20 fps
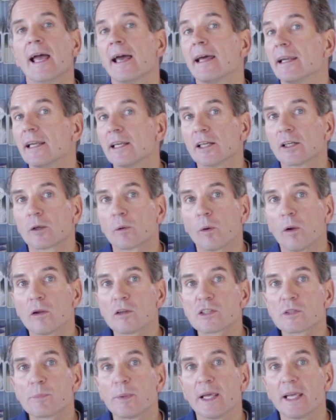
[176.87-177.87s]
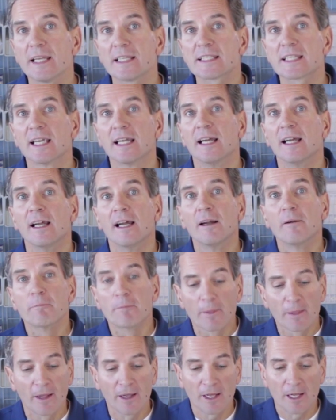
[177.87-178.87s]
And in a crawl space,
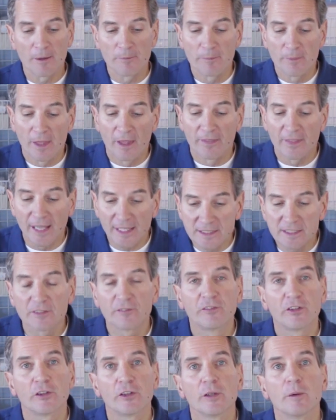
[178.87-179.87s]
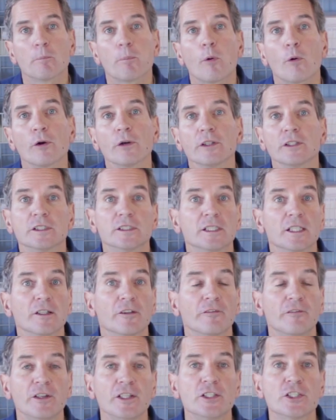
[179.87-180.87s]
um, that's a very important
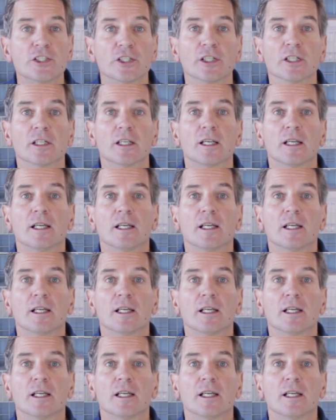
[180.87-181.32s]
uh, feature.